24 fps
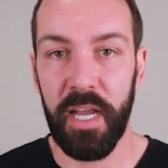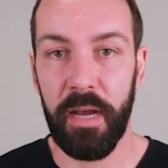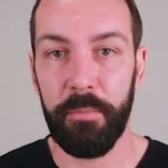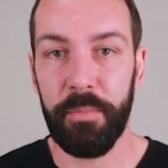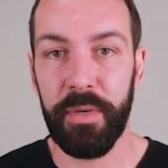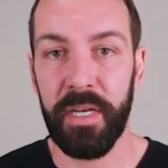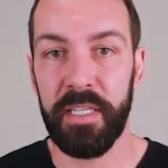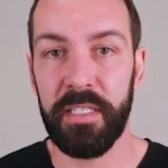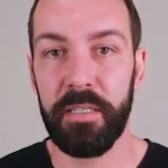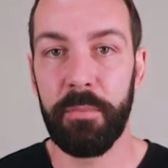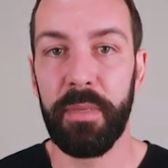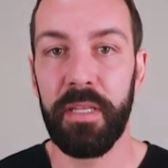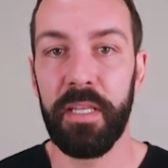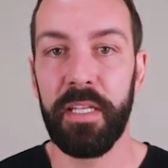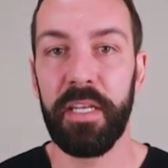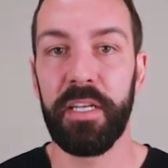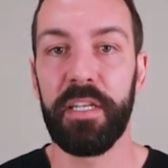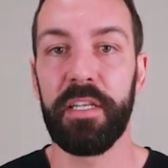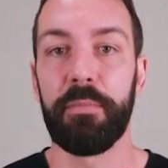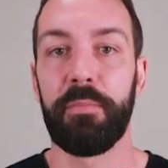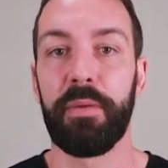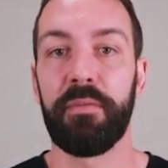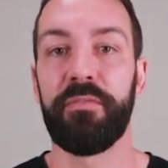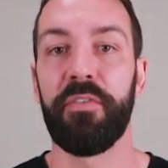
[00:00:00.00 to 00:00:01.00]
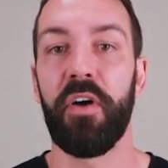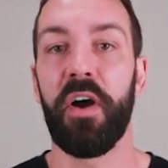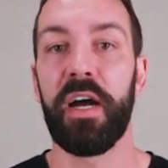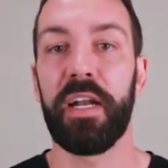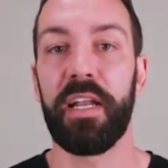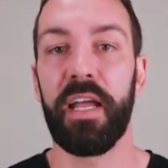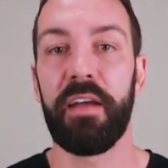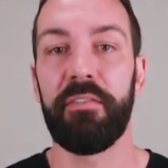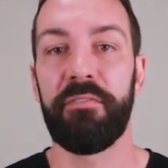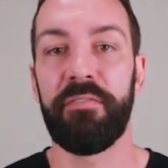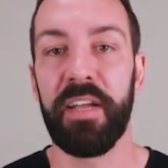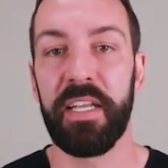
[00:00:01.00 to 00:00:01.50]
company's ability to
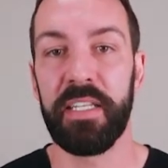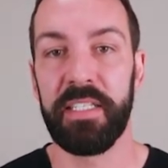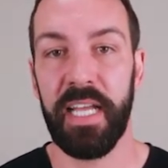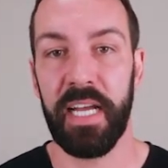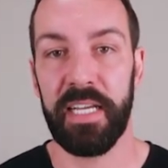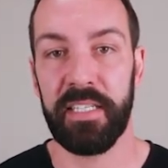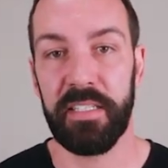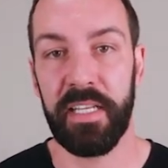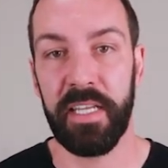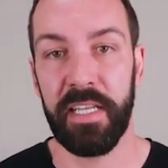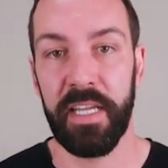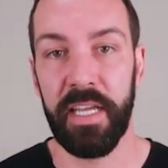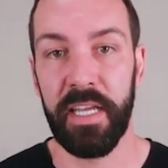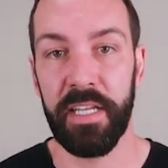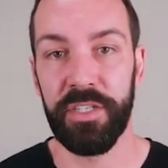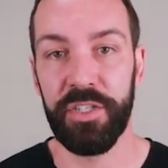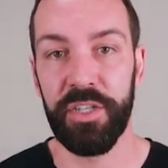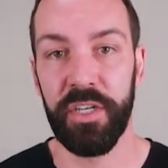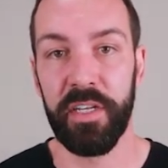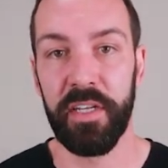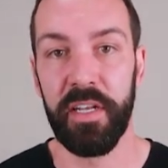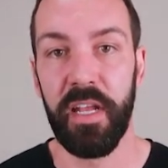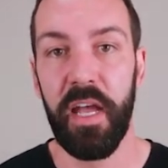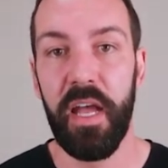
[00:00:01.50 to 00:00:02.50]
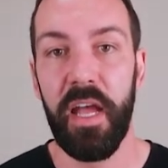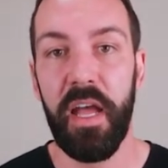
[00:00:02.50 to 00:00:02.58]
provide a fantastic kitchen.